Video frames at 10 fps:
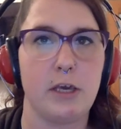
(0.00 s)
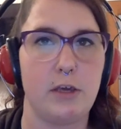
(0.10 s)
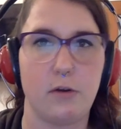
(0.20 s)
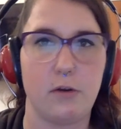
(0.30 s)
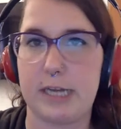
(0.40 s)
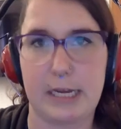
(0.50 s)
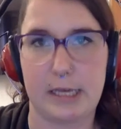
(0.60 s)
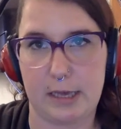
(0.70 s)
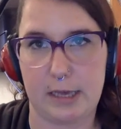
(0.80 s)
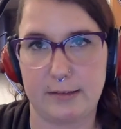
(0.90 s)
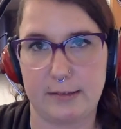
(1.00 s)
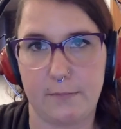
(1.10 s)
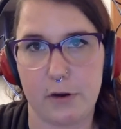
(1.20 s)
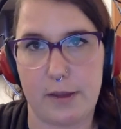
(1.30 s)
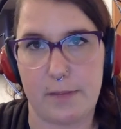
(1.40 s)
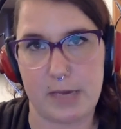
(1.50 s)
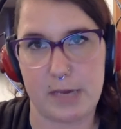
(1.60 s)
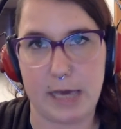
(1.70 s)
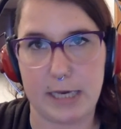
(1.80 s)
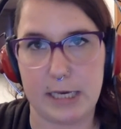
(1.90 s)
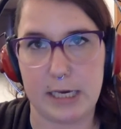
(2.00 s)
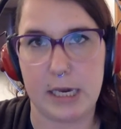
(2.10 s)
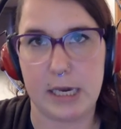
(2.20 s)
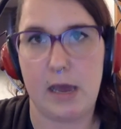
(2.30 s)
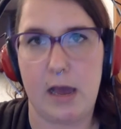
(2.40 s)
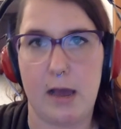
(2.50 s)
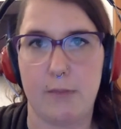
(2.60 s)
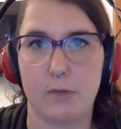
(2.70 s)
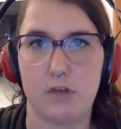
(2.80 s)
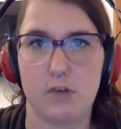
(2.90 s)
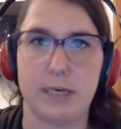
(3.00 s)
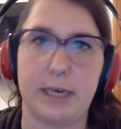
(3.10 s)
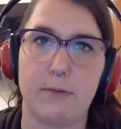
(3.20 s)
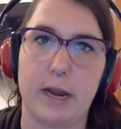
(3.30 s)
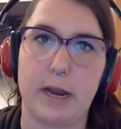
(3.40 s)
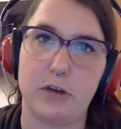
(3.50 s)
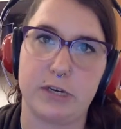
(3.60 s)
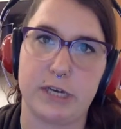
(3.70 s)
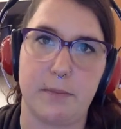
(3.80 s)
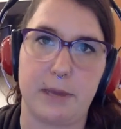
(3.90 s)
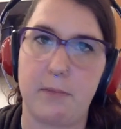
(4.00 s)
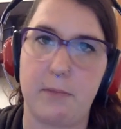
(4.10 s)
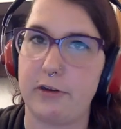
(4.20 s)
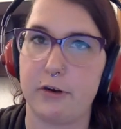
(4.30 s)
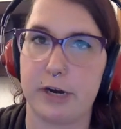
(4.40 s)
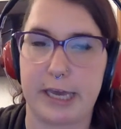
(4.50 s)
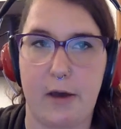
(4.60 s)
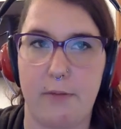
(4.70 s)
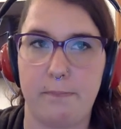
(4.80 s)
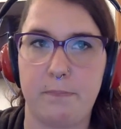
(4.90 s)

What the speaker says: You don't need anything except for your API key, which you can get right in your Campaign Monitor account.